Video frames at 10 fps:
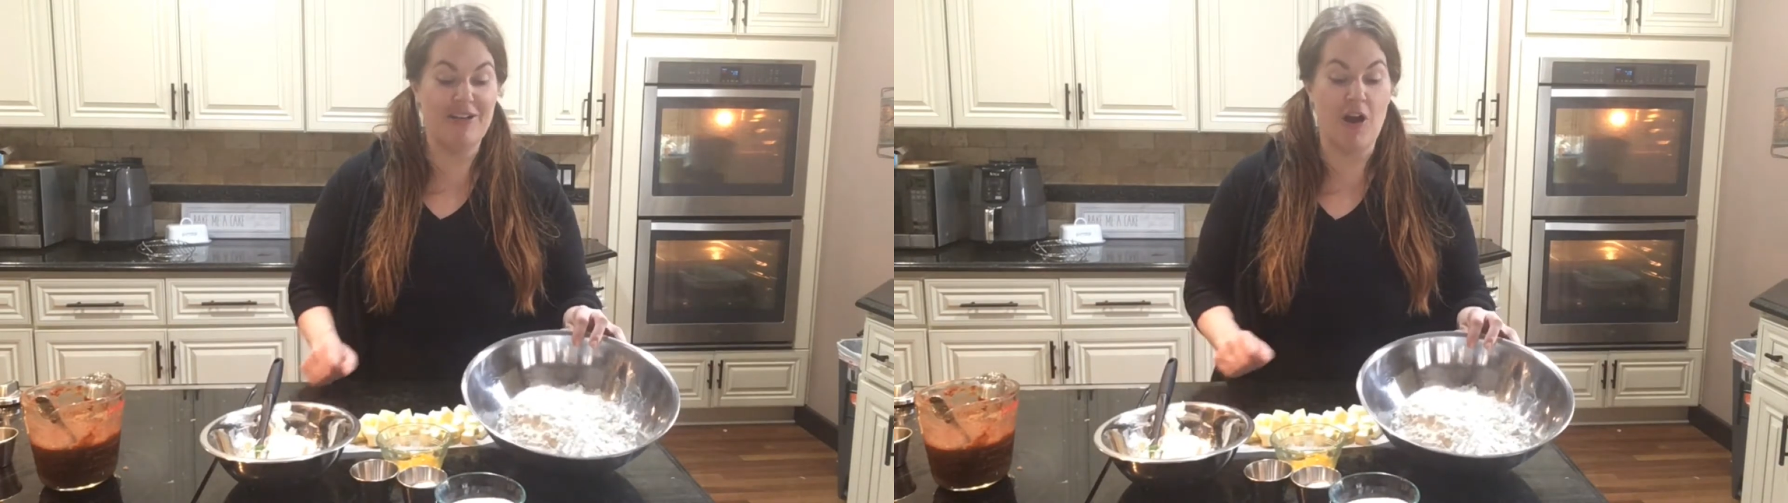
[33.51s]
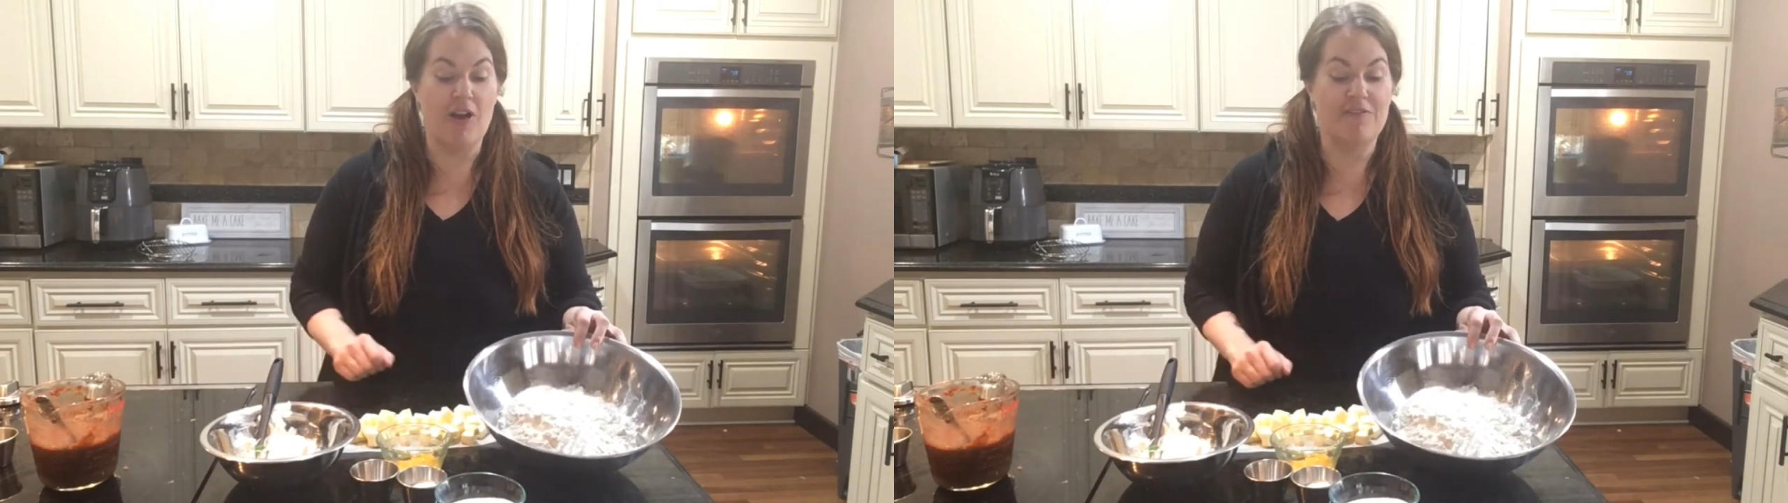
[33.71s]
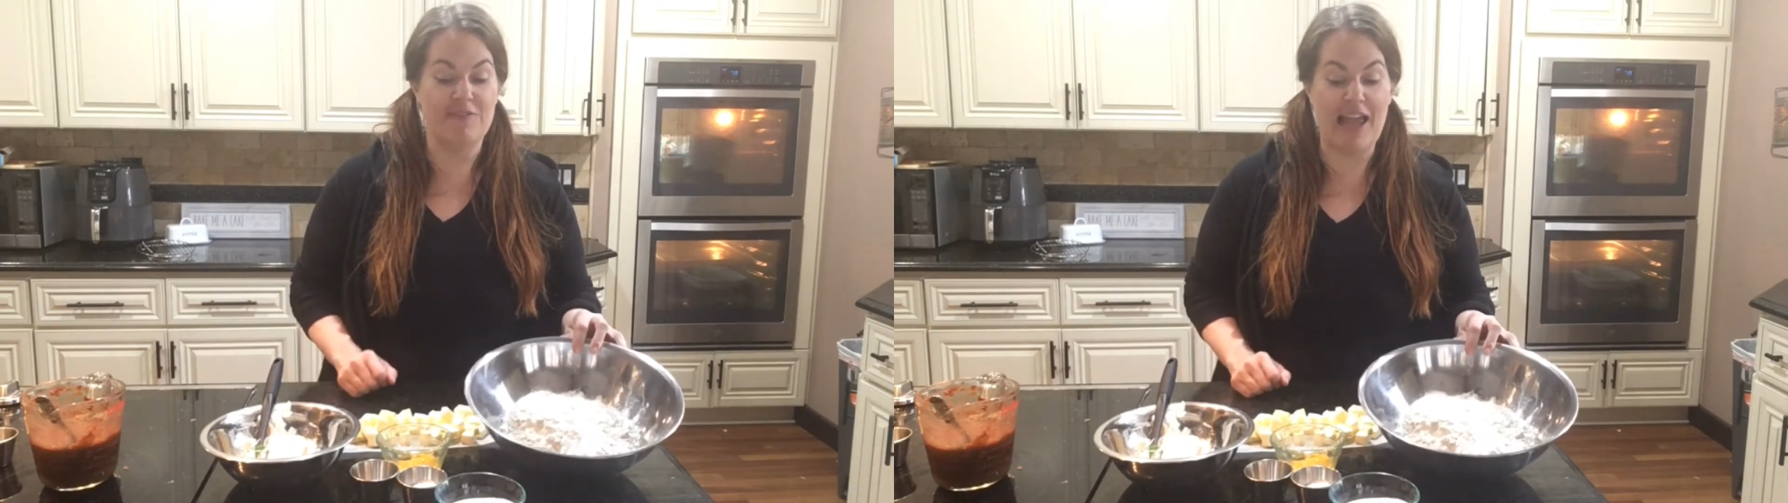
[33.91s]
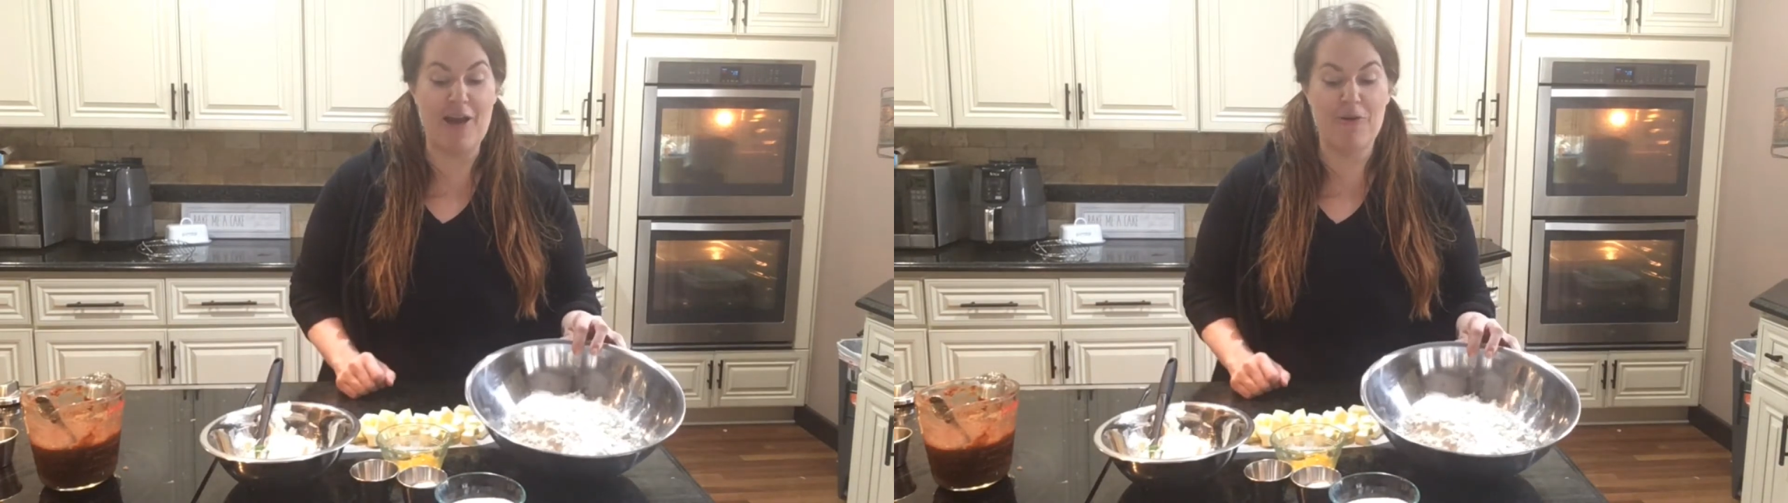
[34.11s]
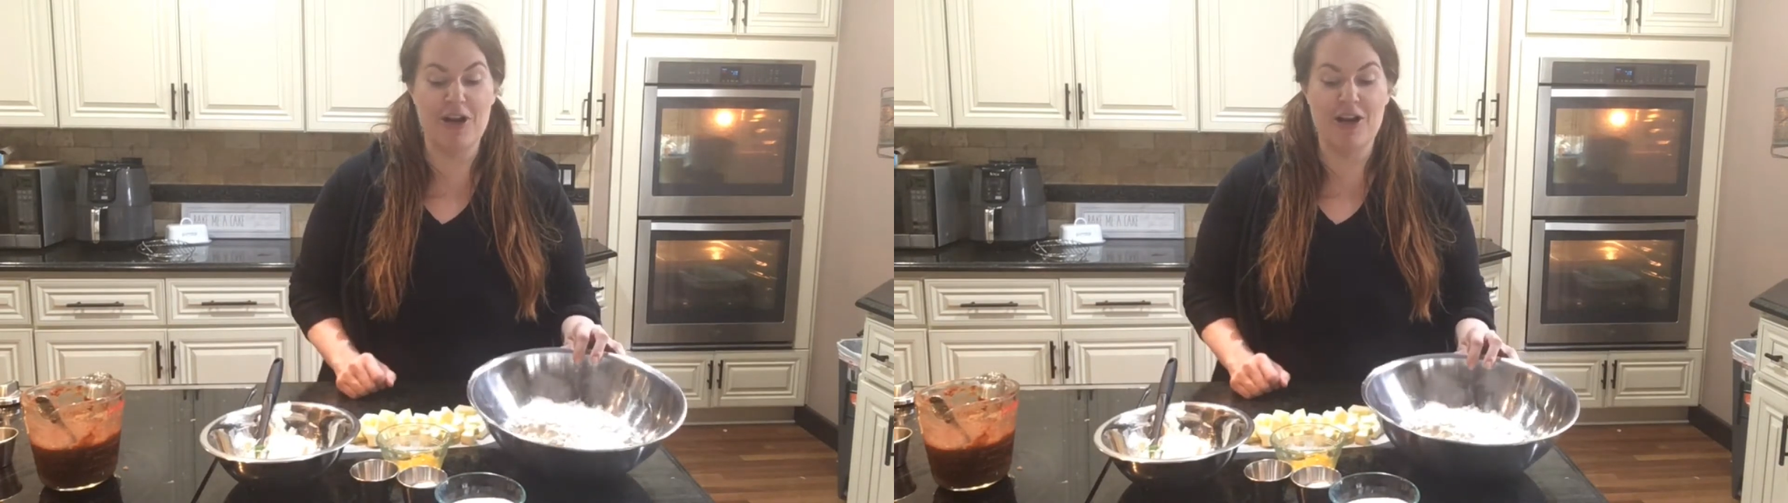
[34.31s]
our
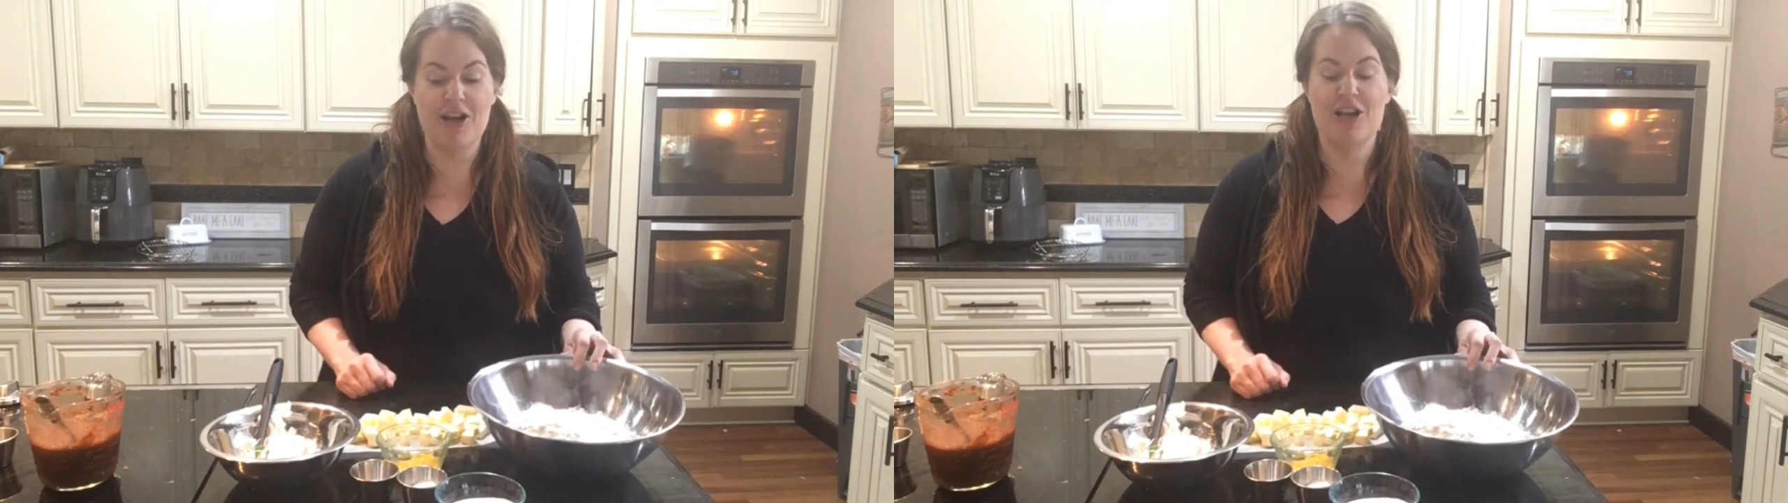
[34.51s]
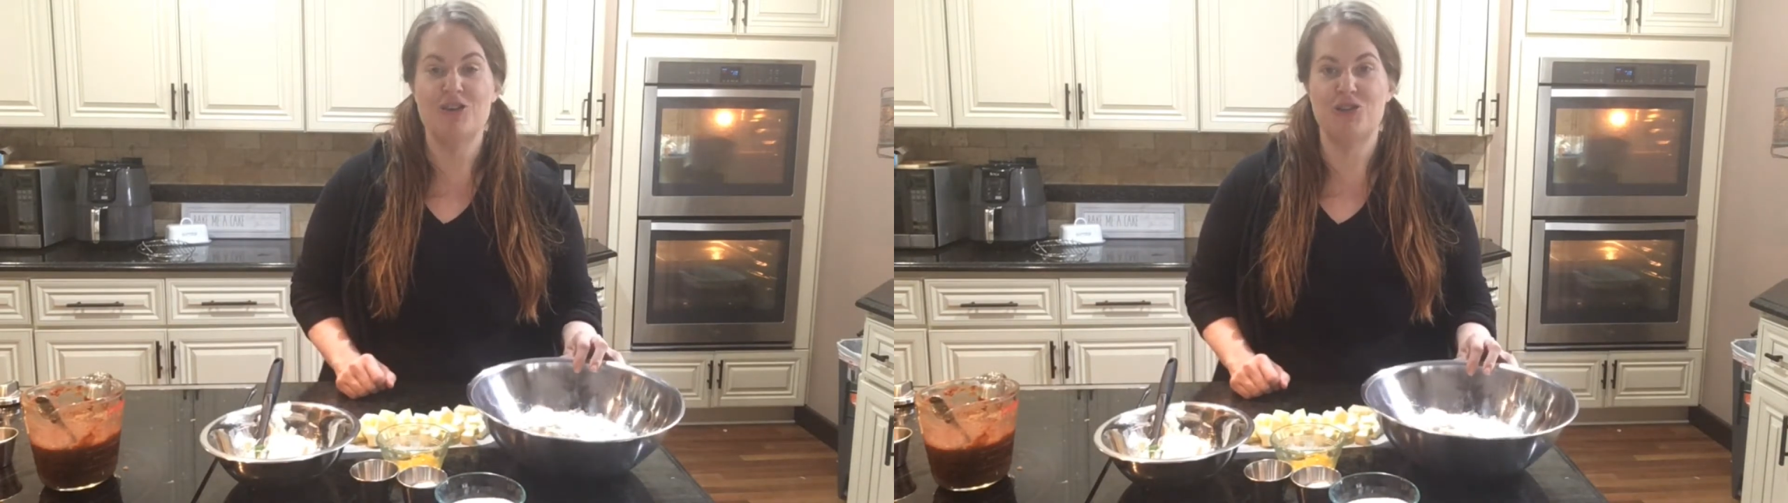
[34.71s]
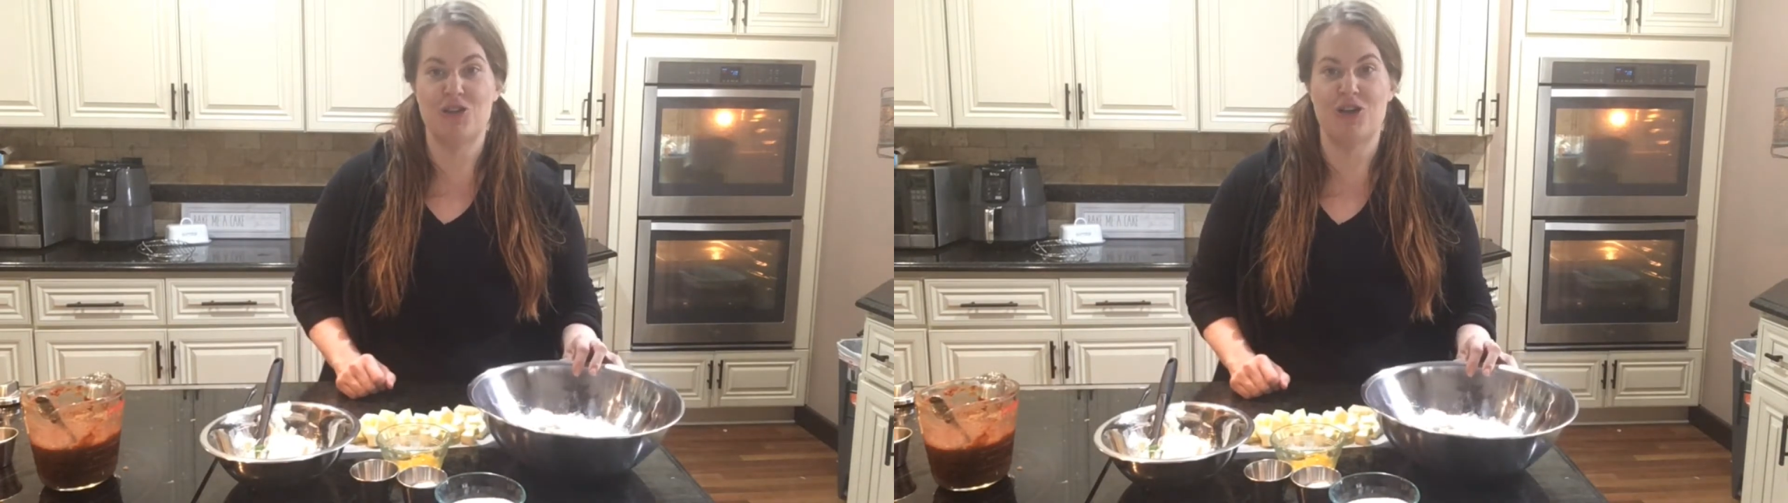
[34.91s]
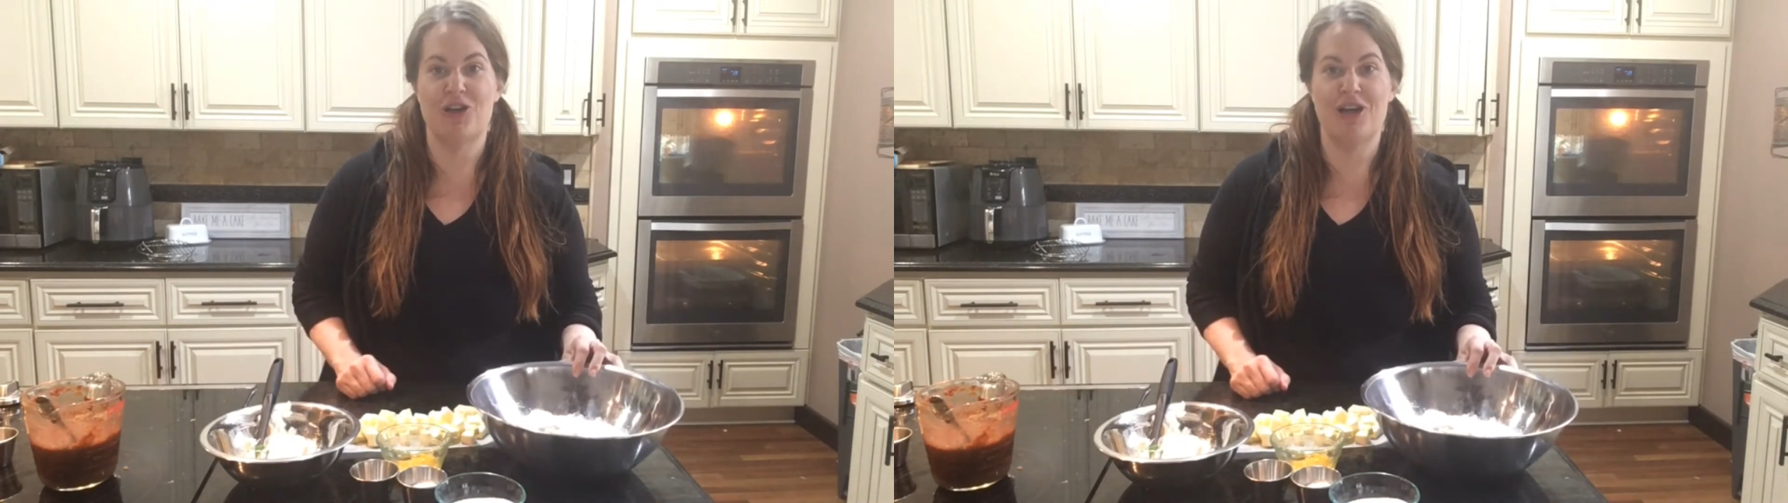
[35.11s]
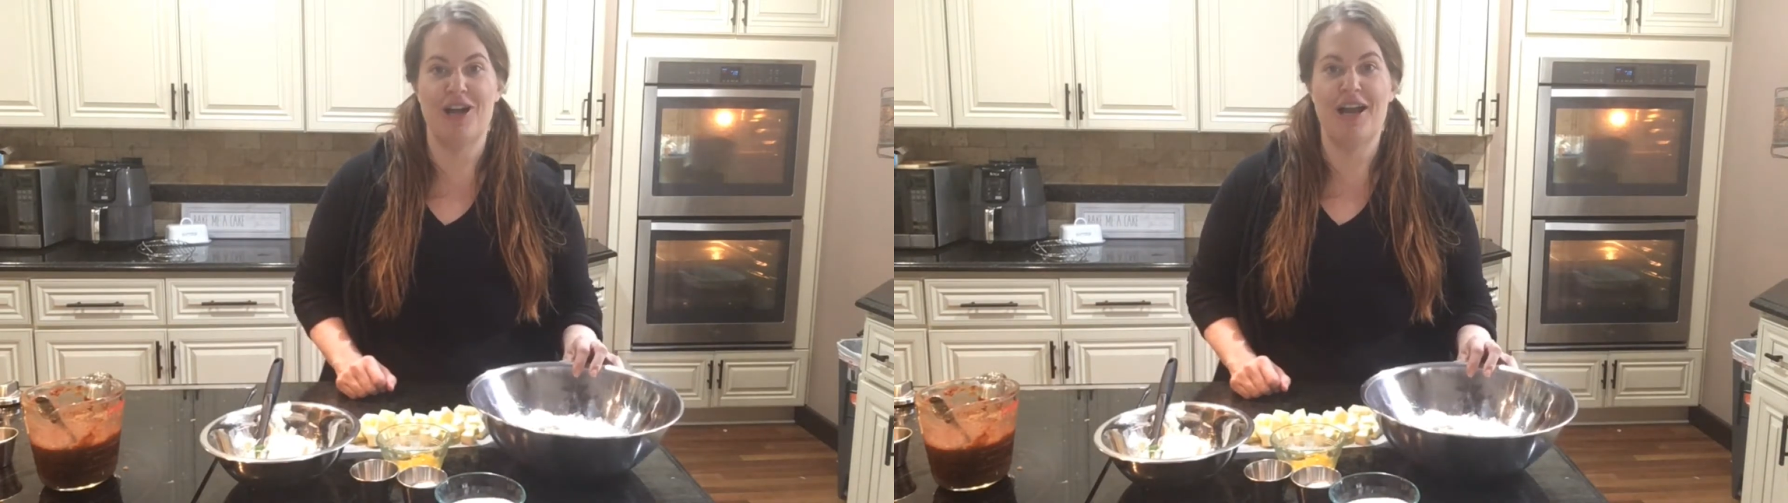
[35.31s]
flour,
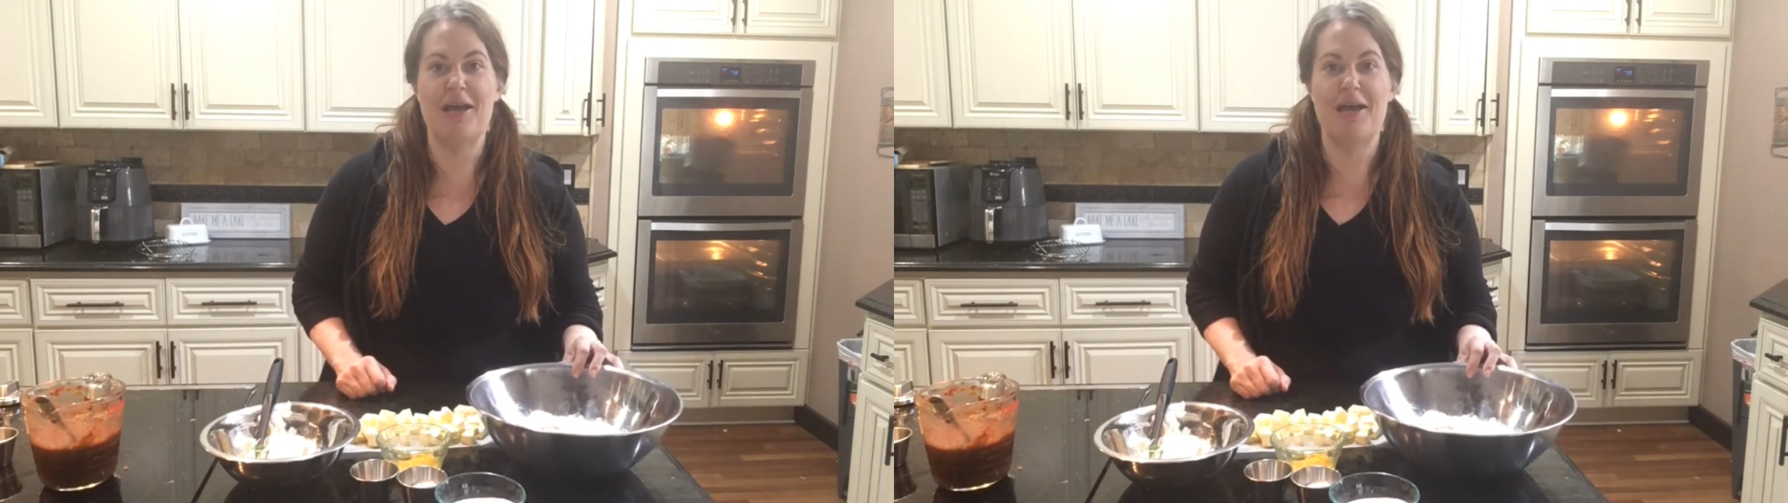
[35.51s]
sugar,